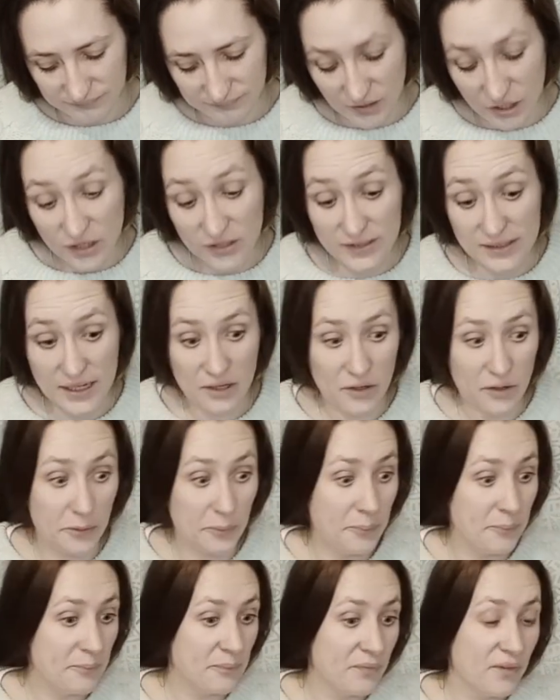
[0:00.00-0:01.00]
You're
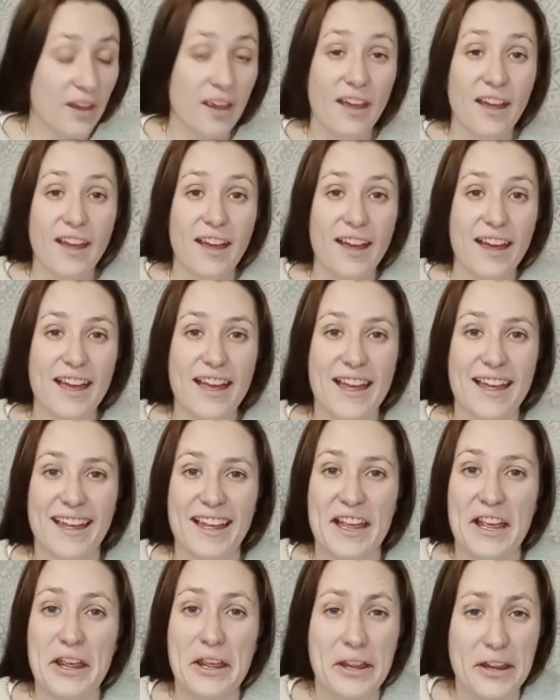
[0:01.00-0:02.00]
single.
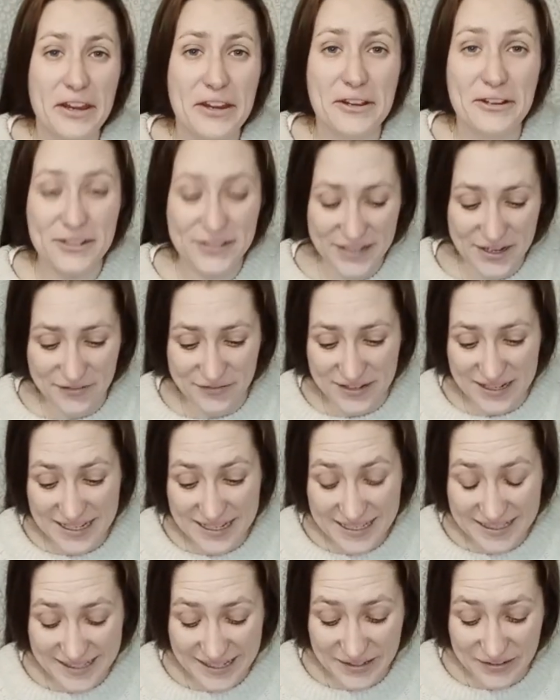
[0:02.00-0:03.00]
You're
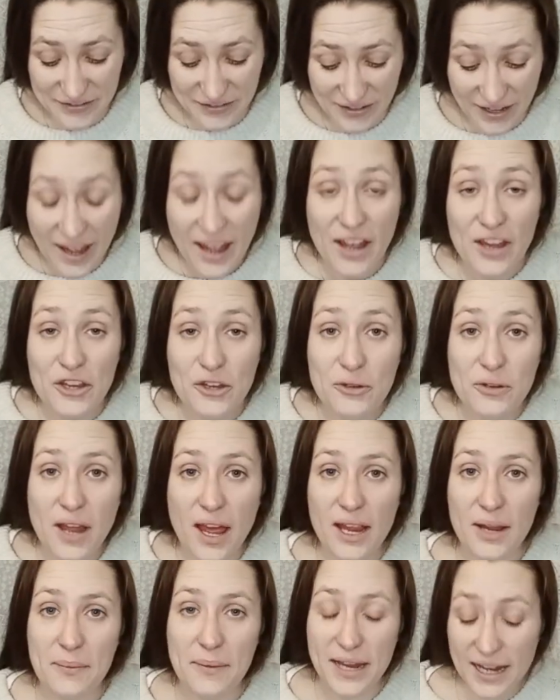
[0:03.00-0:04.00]
definitely single. You're
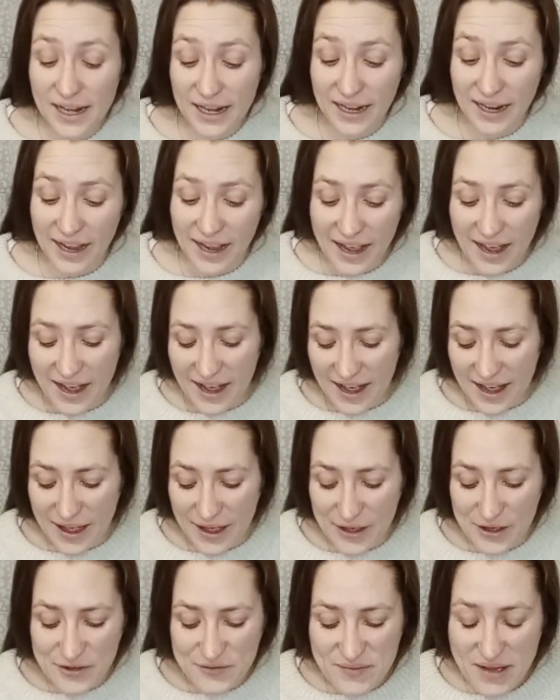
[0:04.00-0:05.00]
like me.
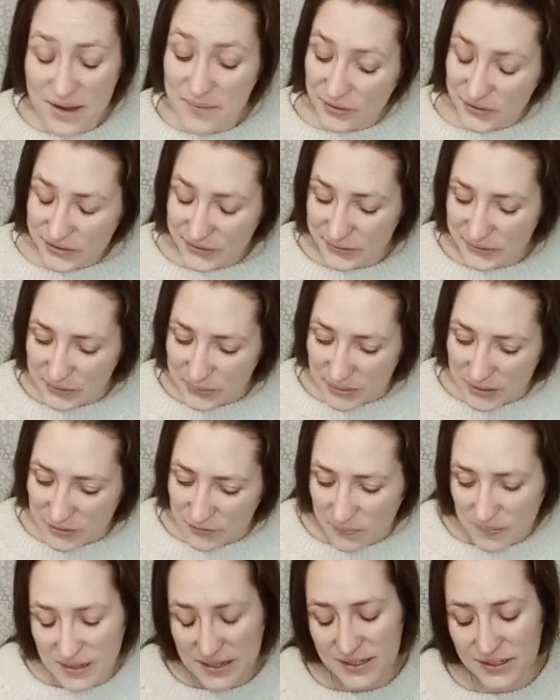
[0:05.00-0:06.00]
I'm also a
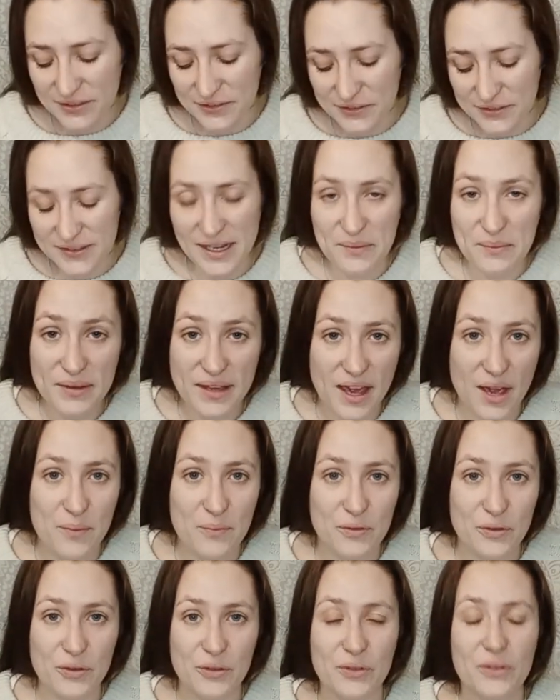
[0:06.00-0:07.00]
Queen of Pentacles. I'm a
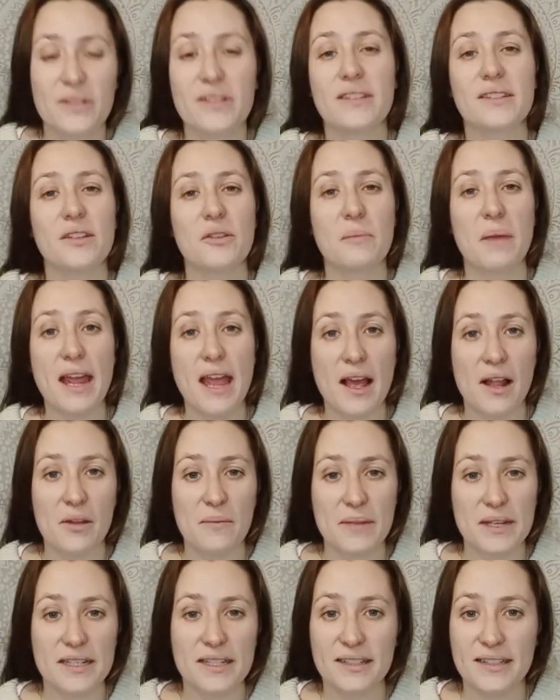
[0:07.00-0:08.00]
Capricorn, so my
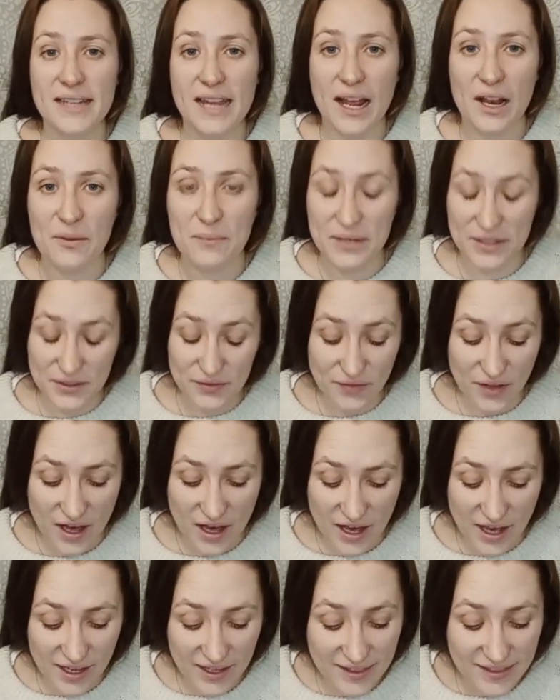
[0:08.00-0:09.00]
element is the element of
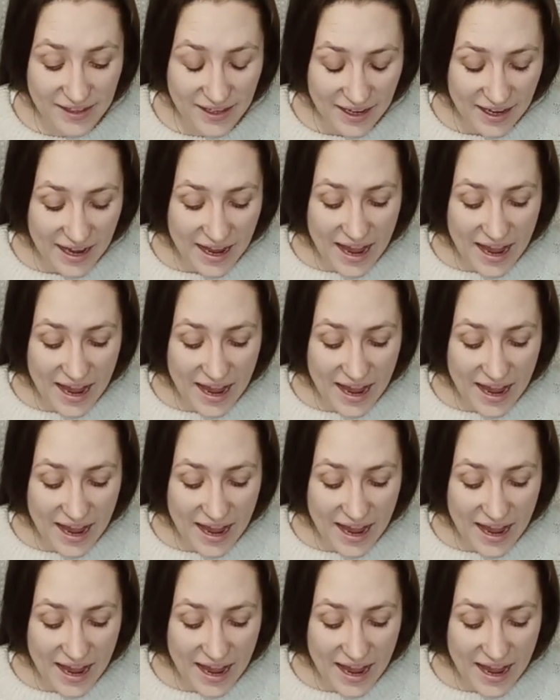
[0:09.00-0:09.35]
Earth.